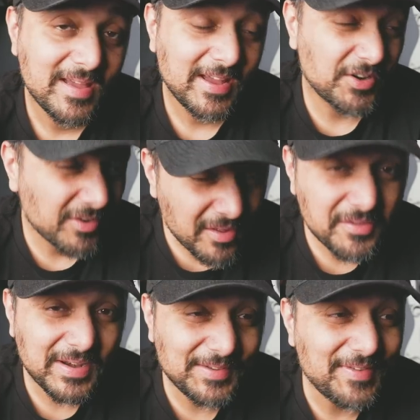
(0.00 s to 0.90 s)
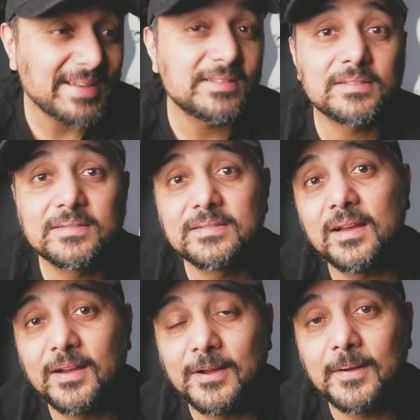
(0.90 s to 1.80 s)
And another advantage
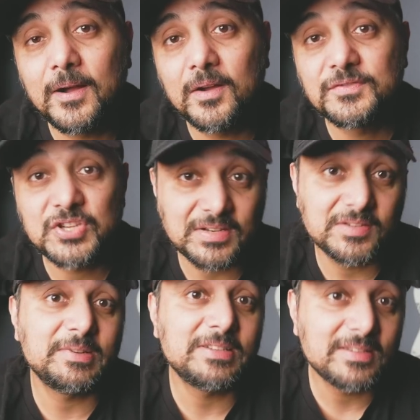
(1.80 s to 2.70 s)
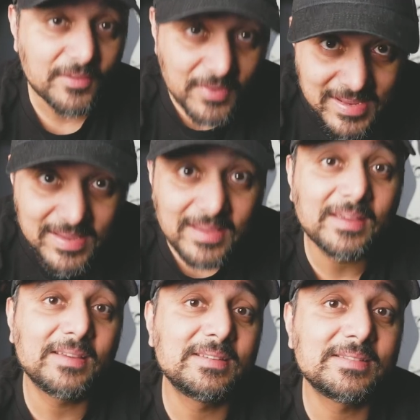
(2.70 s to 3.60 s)
uh, of ChatGPT 3
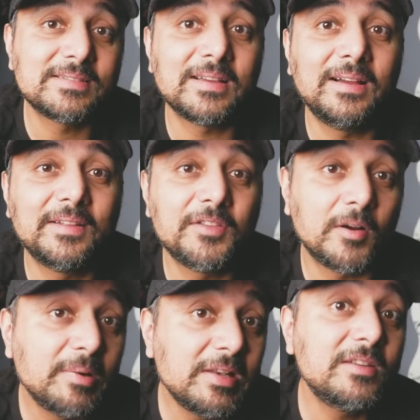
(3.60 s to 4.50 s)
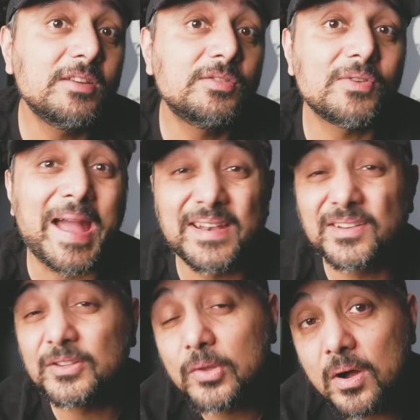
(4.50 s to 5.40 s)
is uh, the ability to
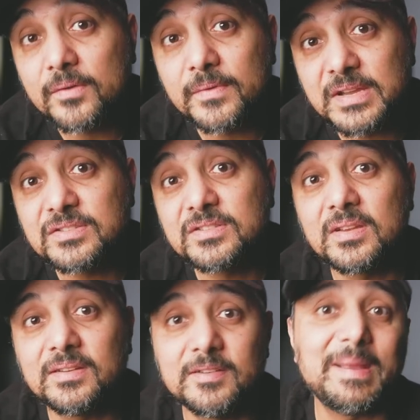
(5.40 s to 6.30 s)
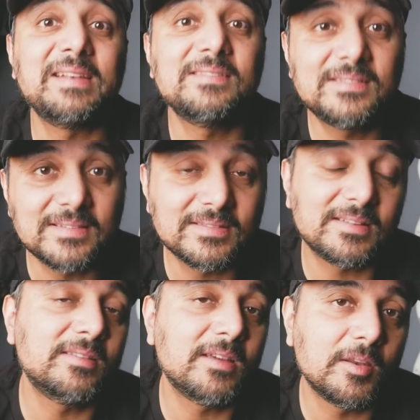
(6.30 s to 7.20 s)
handle long-range dependencies
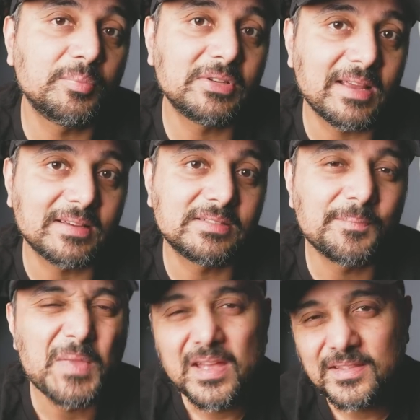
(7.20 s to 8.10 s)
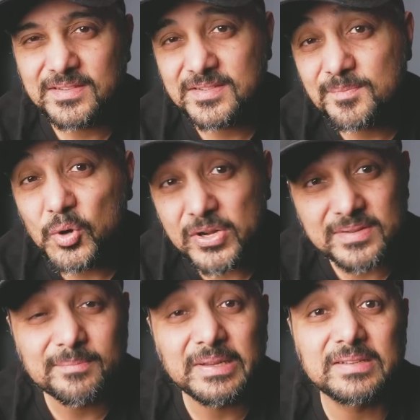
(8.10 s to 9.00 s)
in the input text. This is
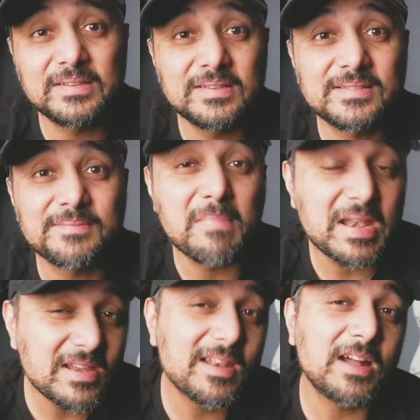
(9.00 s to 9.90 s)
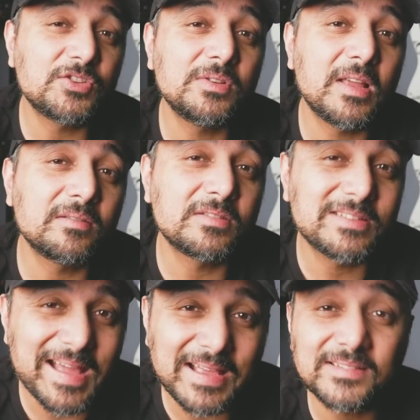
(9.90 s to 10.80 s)
important because many natural language
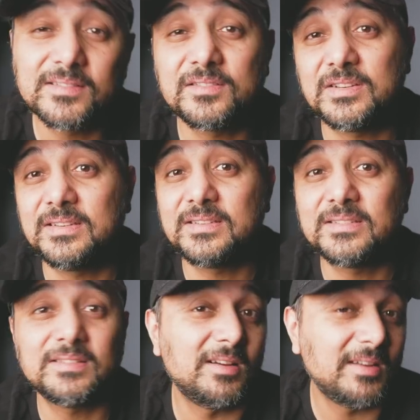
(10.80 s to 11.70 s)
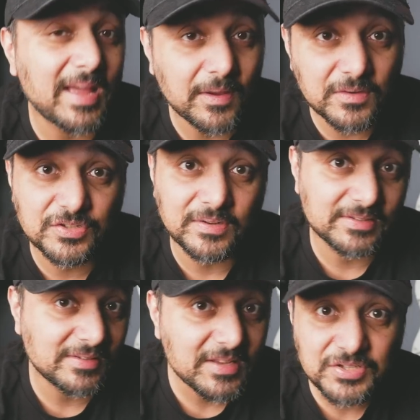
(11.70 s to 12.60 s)
tasks such as uh, language
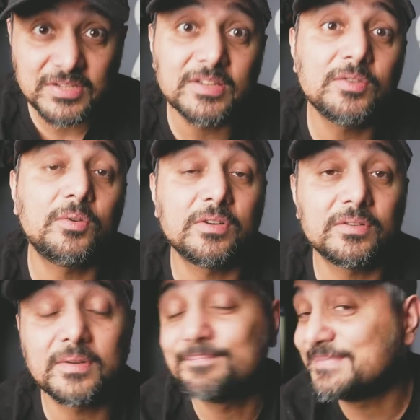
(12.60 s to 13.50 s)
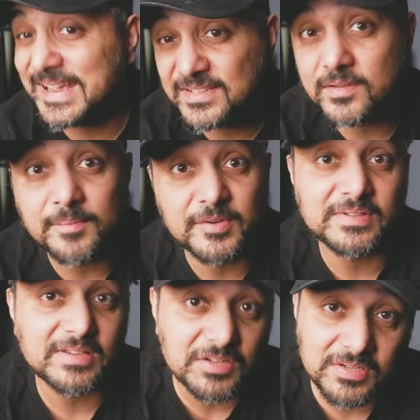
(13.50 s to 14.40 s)
translation or text
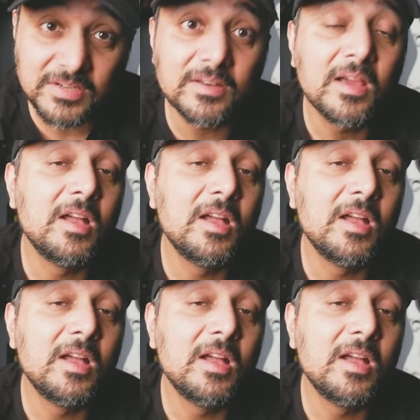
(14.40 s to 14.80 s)
summarization